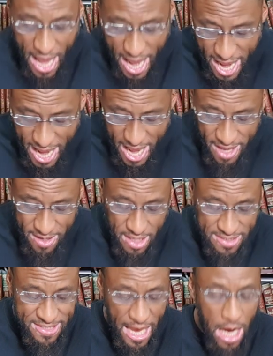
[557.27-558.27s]
and
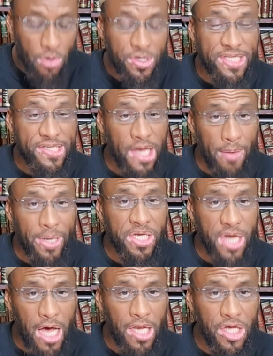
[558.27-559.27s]
sound Islamic
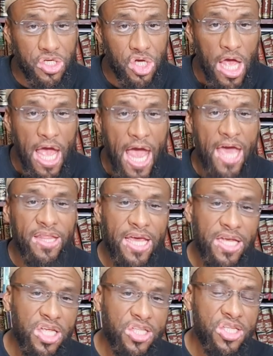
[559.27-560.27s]
knowledge, and
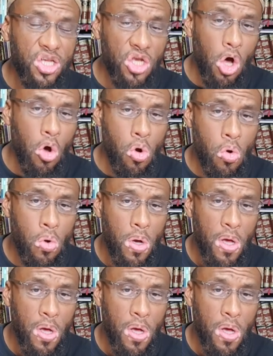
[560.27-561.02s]
they need to know,